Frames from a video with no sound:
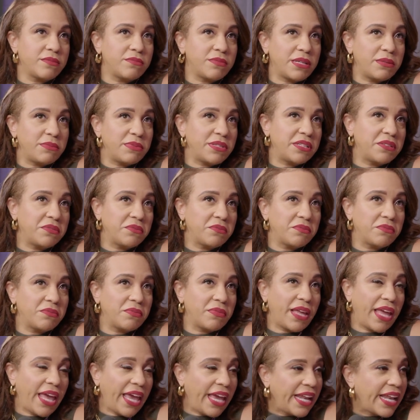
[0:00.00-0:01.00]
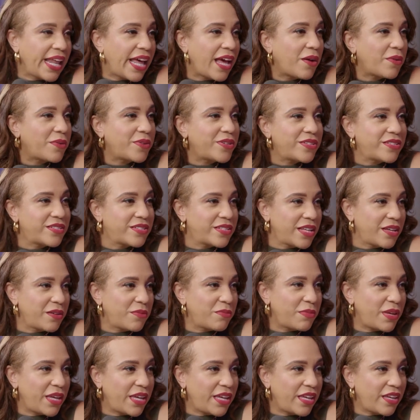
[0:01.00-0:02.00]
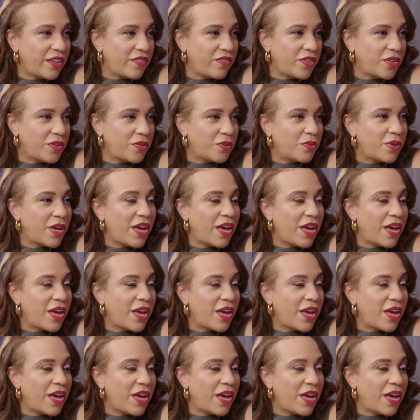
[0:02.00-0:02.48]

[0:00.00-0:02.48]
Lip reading: maybe 8 hours they may give you.